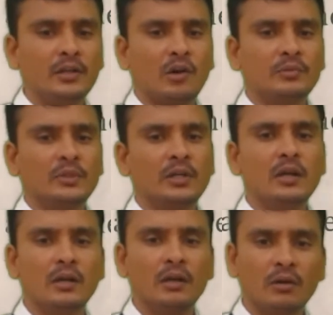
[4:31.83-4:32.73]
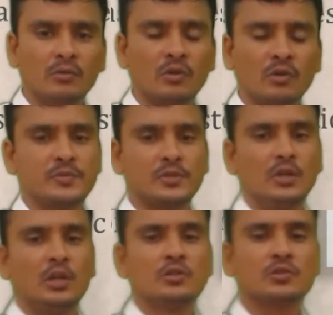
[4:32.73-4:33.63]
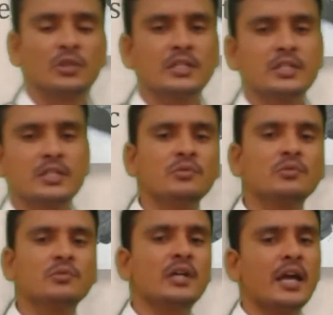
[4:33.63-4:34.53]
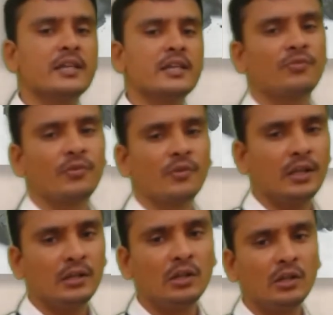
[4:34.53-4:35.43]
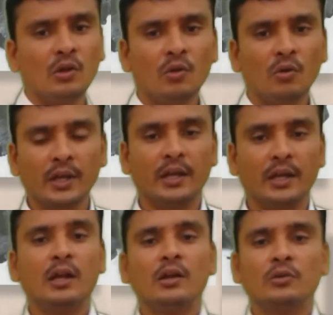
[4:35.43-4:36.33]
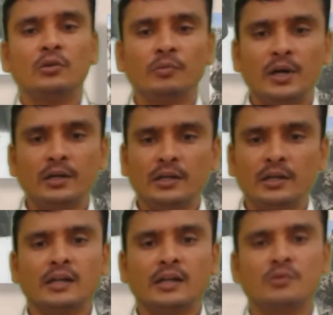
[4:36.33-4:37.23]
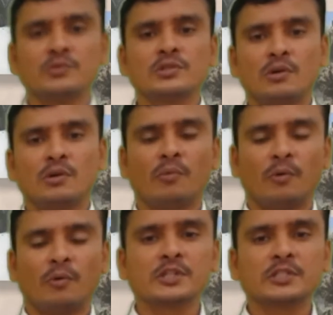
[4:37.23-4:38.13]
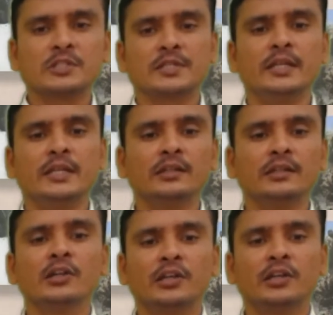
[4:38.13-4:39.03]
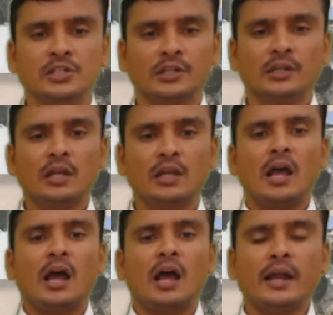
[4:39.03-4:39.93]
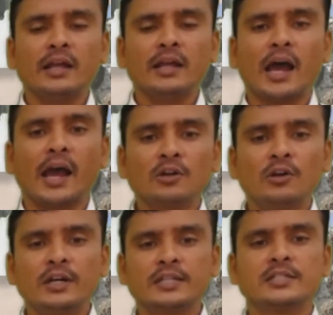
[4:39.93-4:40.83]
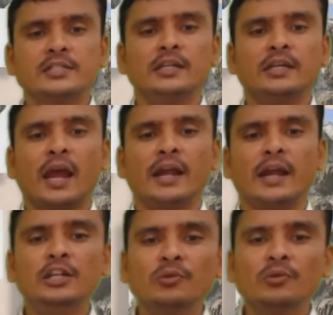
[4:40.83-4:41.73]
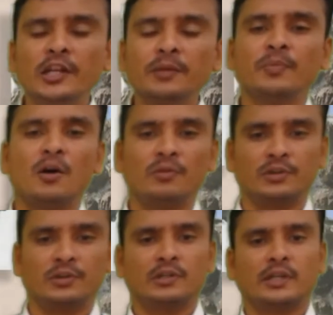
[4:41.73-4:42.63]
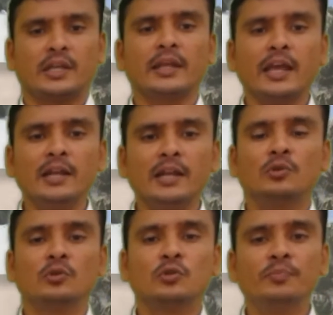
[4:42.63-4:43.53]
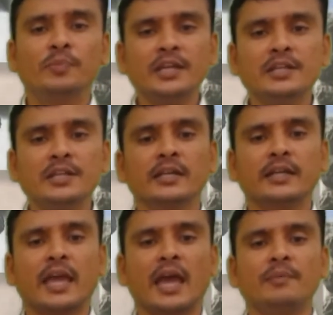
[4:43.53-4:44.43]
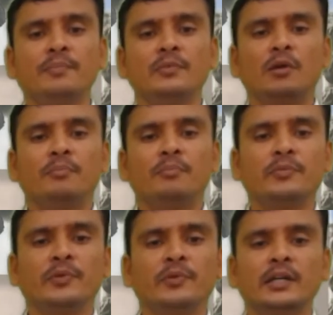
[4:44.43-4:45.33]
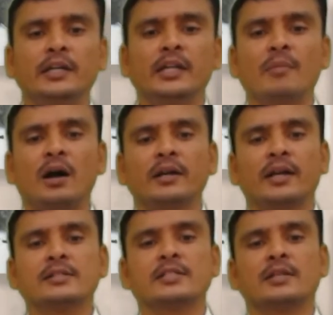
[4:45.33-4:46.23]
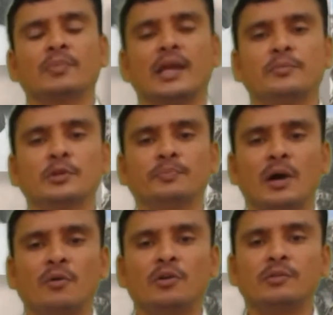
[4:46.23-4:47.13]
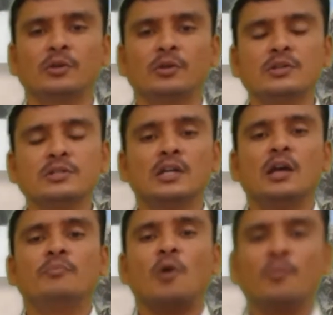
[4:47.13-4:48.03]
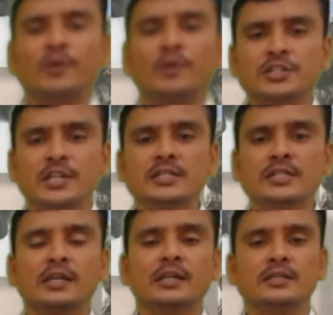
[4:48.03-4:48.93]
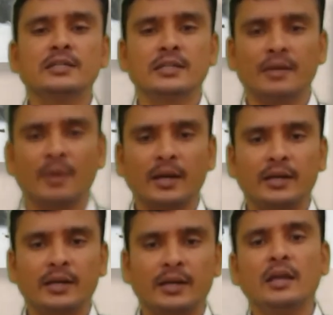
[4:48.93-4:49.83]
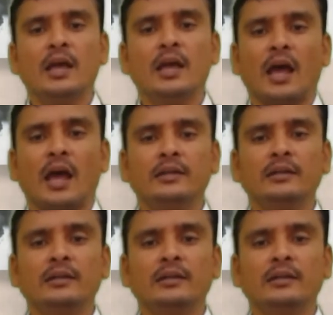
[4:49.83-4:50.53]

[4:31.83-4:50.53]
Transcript: of the crops. So these are used as the fuel, okay, to burn in the house or especially in the kitchen. And hydroelectricity and nuclear power can help to bridge the gap between the demand and supply of the power, because population is increasing day by day and